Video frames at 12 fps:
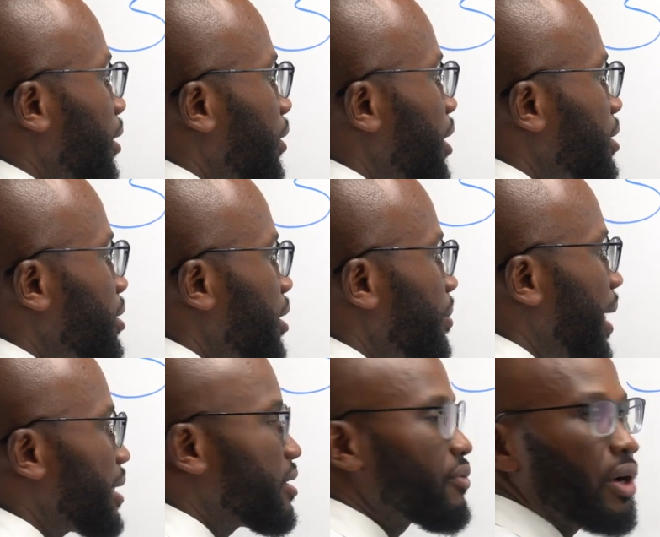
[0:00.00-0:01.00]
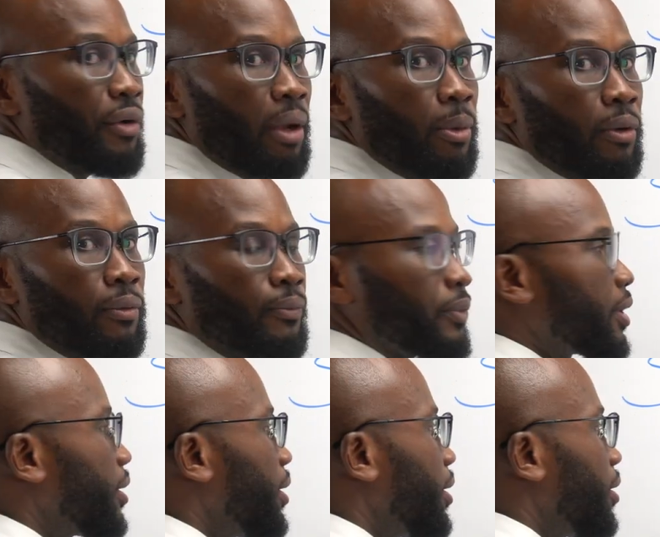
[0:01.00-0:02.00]
This term has a variable.
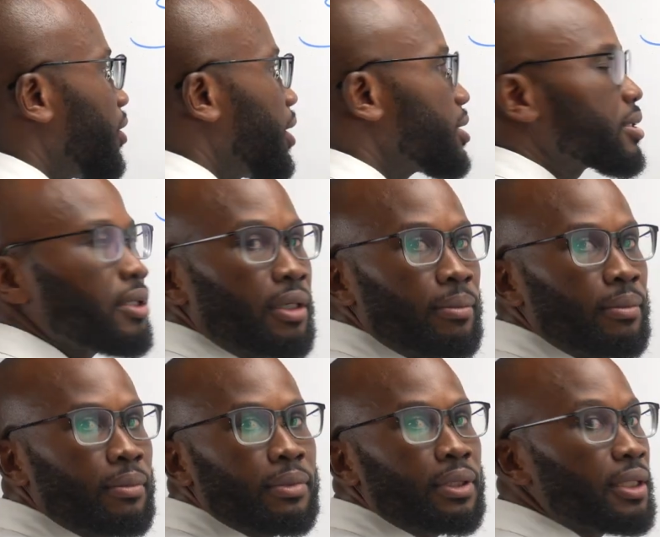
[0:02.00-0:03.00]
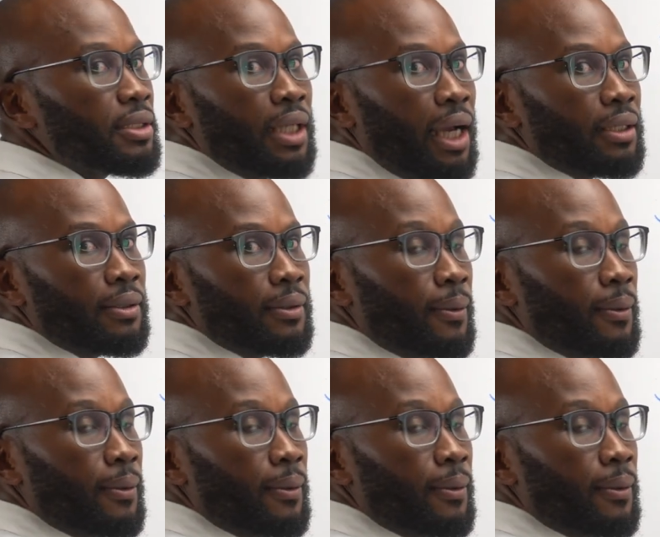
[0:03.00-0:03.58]
This term does not.